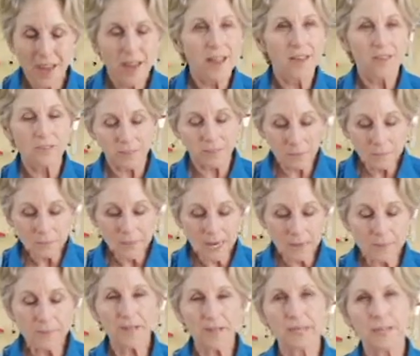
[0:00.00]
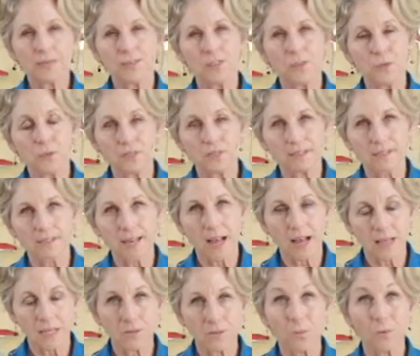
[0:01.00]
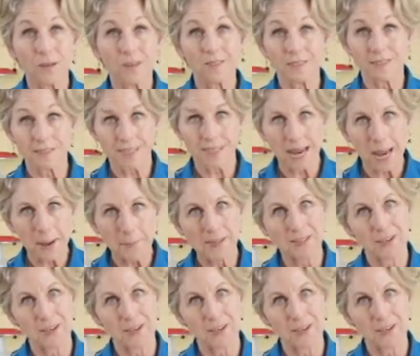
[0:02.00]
Sometimes I even do this salad with salmon